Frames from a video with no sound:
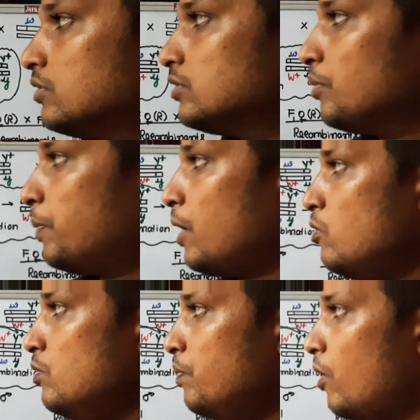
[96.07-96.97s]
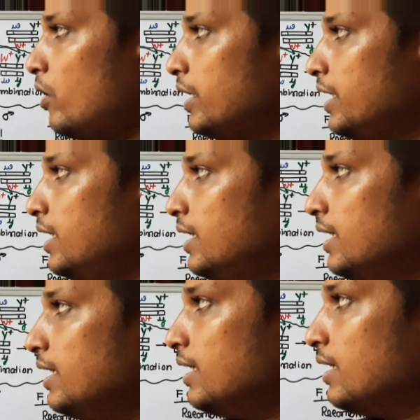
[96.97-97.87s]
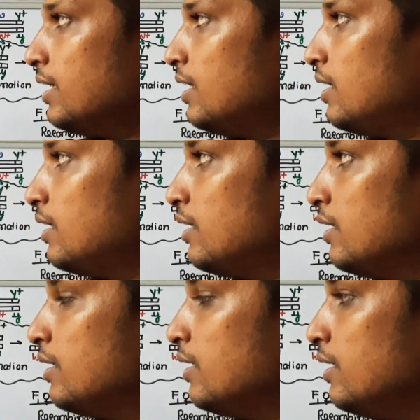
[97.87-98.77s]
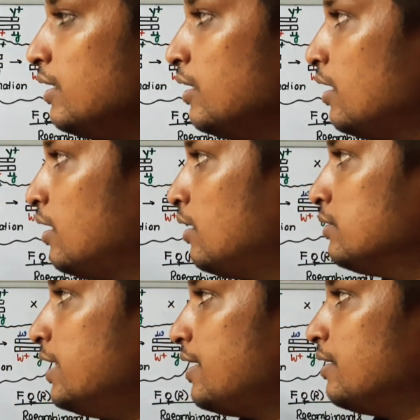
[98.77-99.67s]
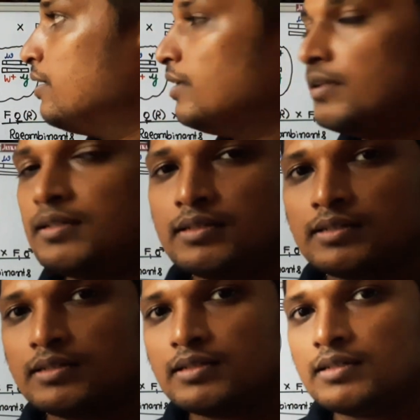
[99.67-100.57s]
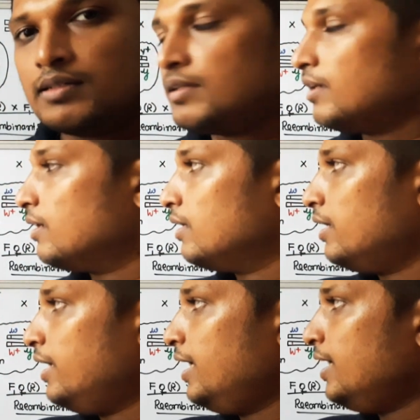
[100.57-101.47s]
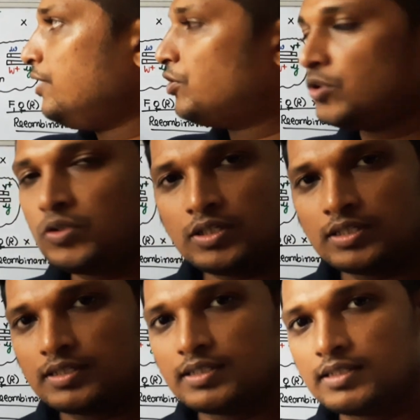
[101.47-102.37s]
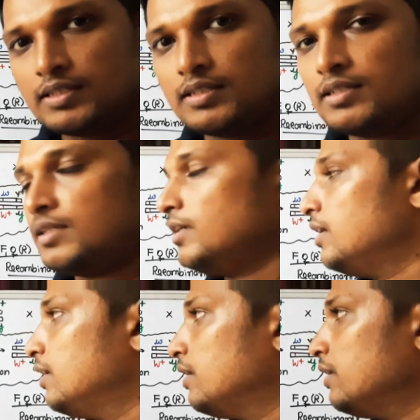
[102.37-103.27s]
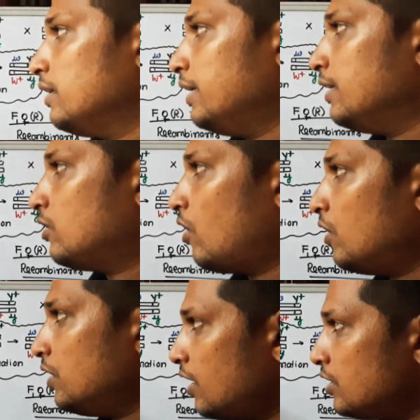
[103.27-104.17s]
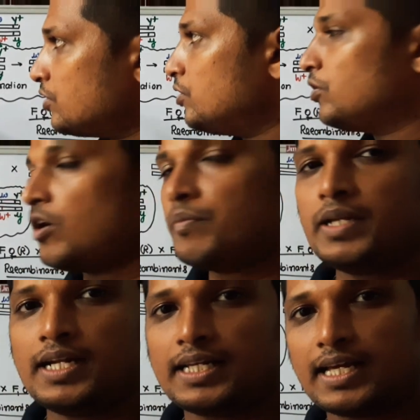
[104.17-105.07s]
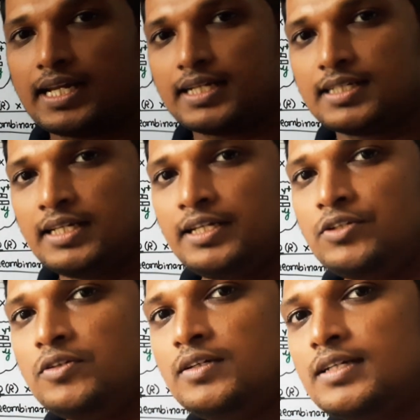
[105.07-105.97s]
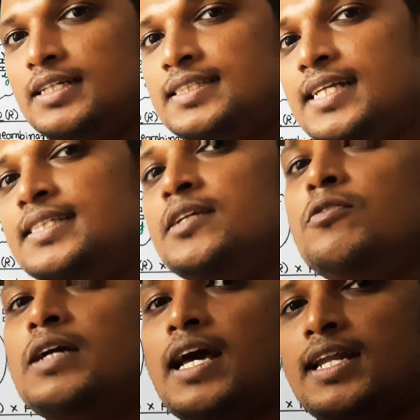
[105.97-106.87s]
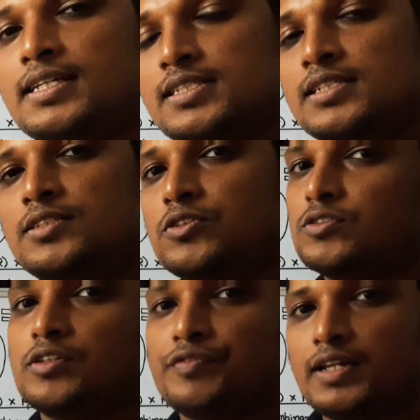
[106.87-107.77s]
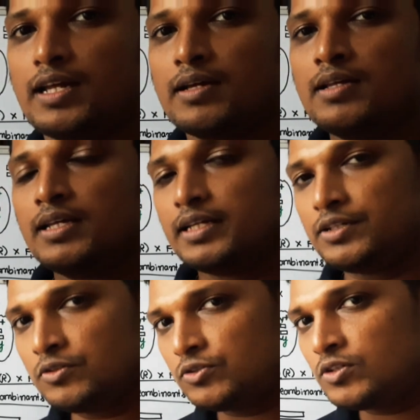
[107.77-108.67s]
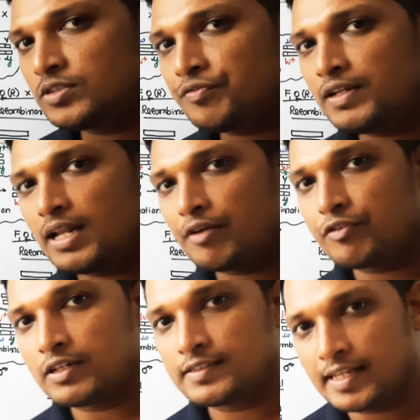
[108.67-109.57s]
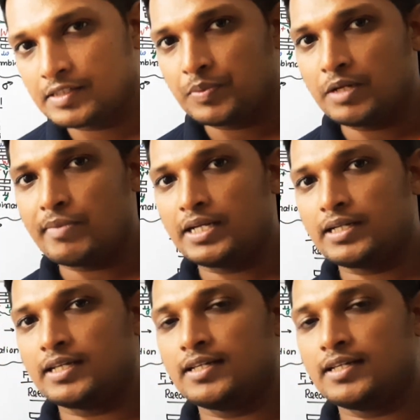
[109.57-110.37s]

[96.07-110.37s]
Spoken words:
So brown body, then he took, in contrast to dominant character, he took recessive character to Drosophila. He took Drosophila for his experiment